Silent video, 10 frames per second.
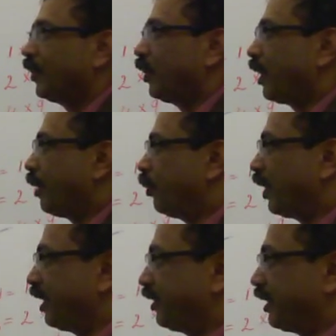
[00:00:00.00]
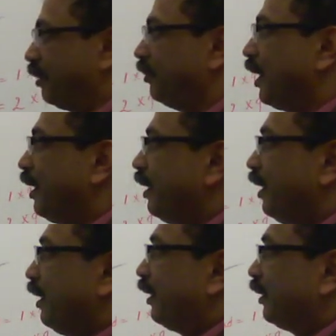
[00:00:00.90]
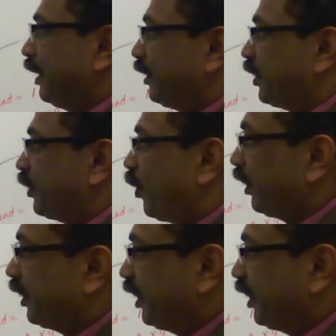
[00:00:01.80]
or hyponysium. That is small